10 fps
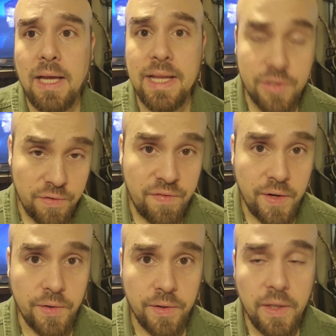
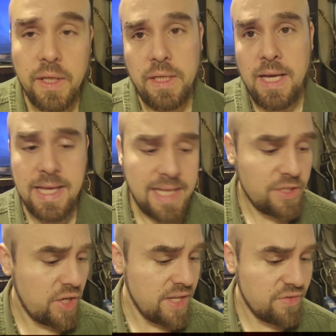interfered. And
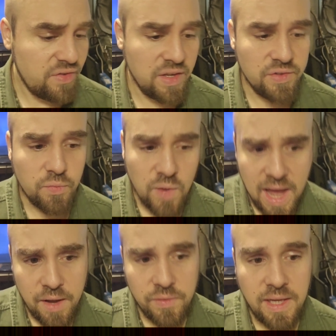they changed things
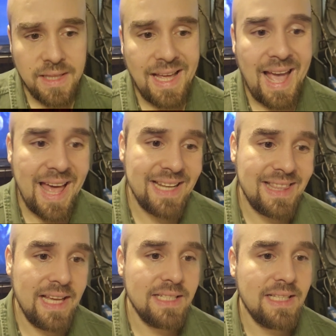around, and they
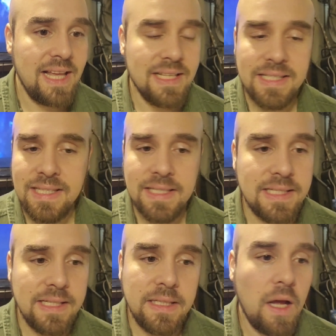added things, and they
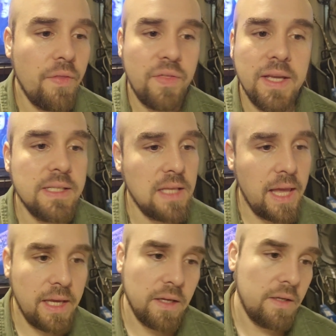insisted on things
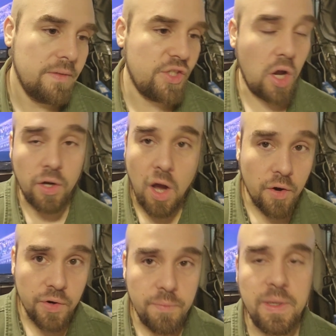like Sean
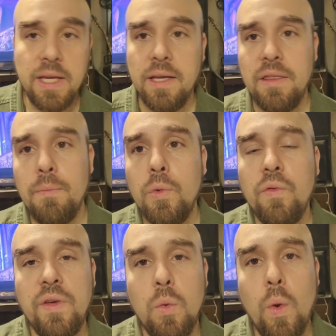Connery being in the
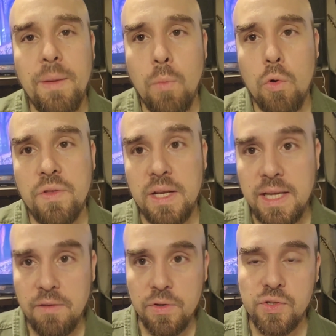movie way more
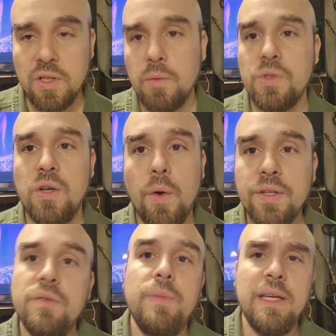than he originally was
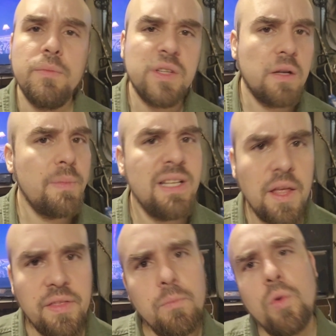going to be. It was going to be
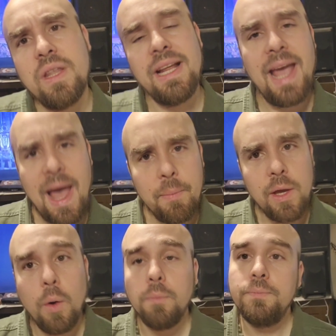nothing more than a
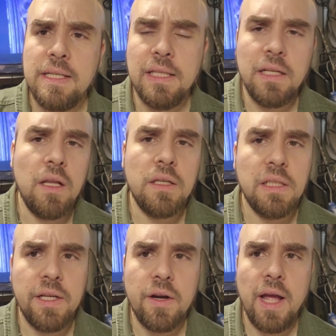cameo. It's a little
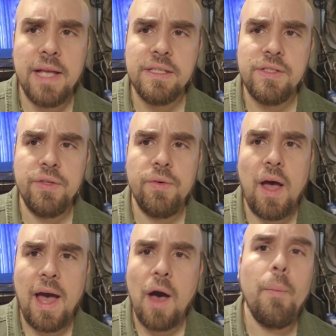unclear as to
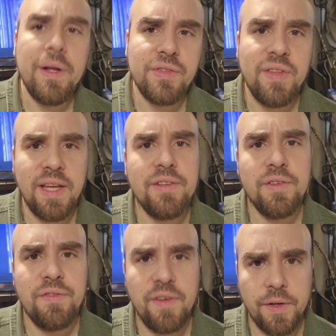how much they
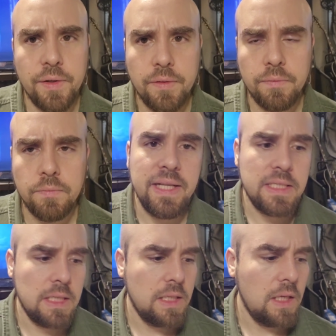interfered,
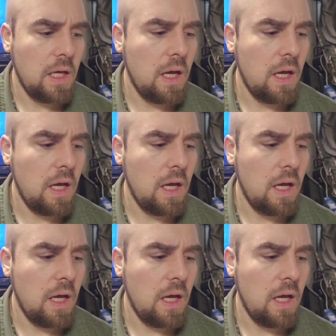but